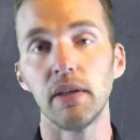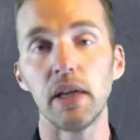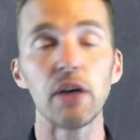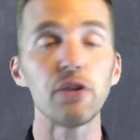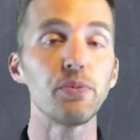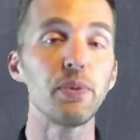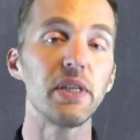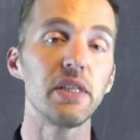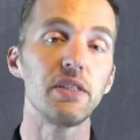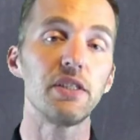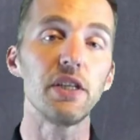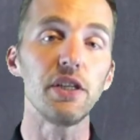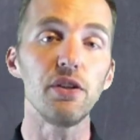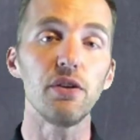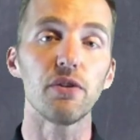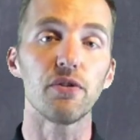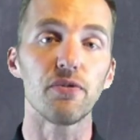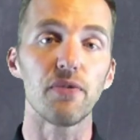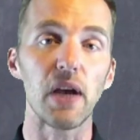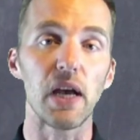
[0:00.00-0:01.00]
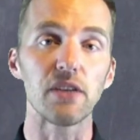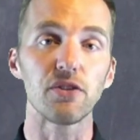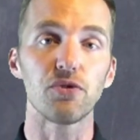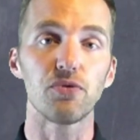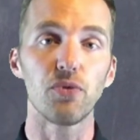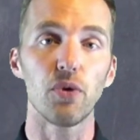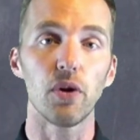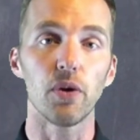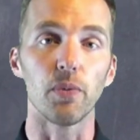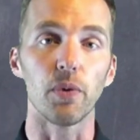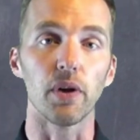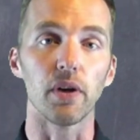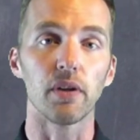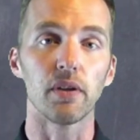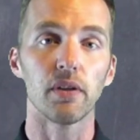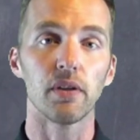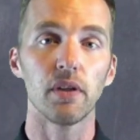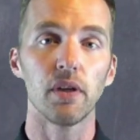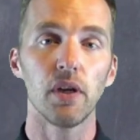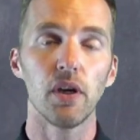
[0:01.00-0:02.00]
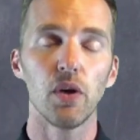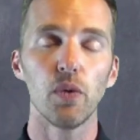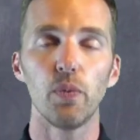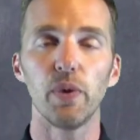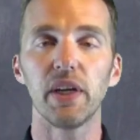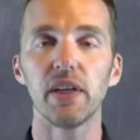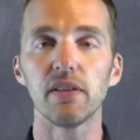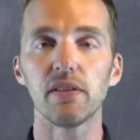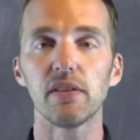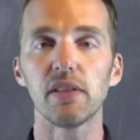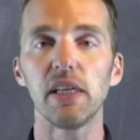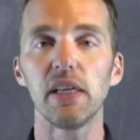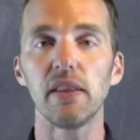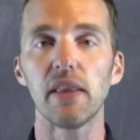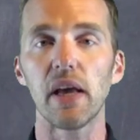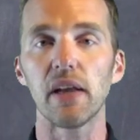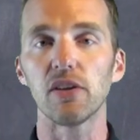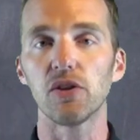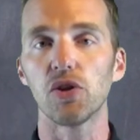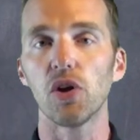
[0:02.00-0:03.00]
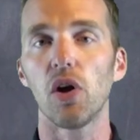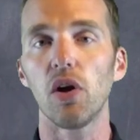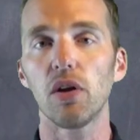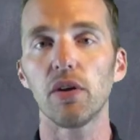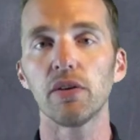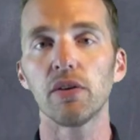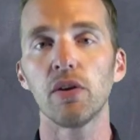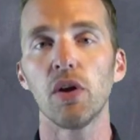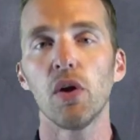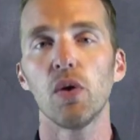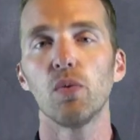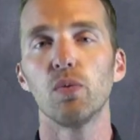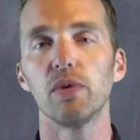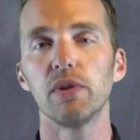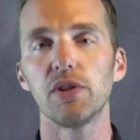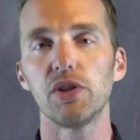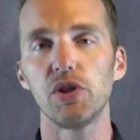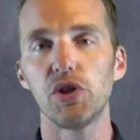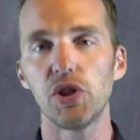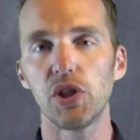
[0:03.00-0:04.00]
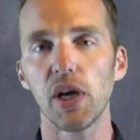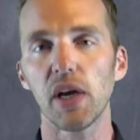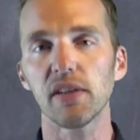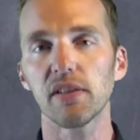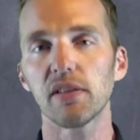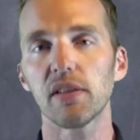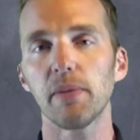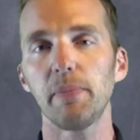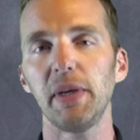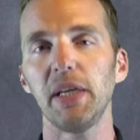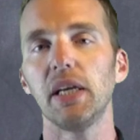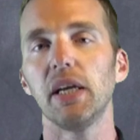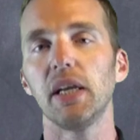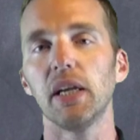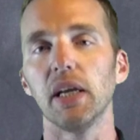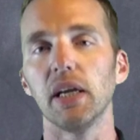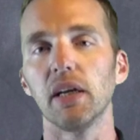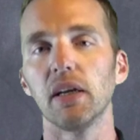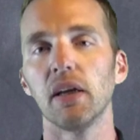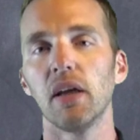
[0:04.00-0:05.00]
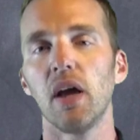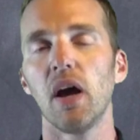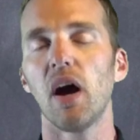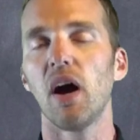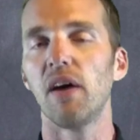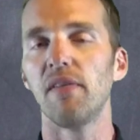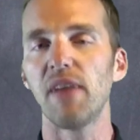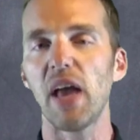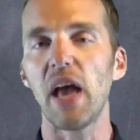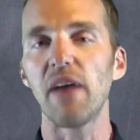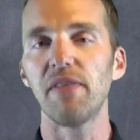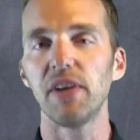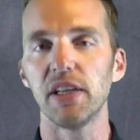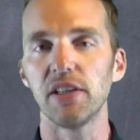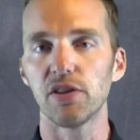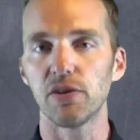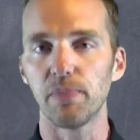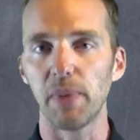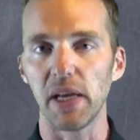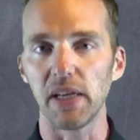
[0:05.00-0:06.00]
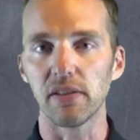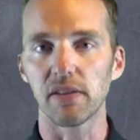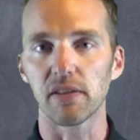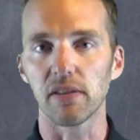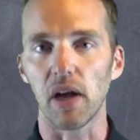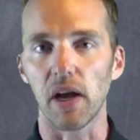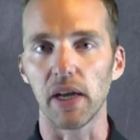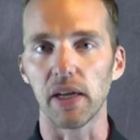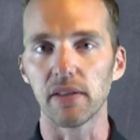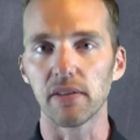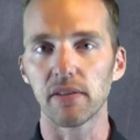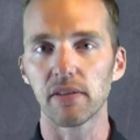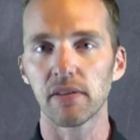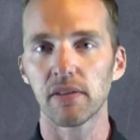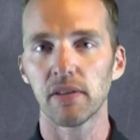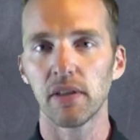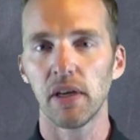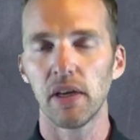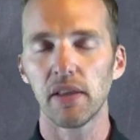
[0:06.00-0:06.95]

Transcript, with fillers: Now, as we continue to fast forward, we can see that Dalton was just the beginning of evidence-based science.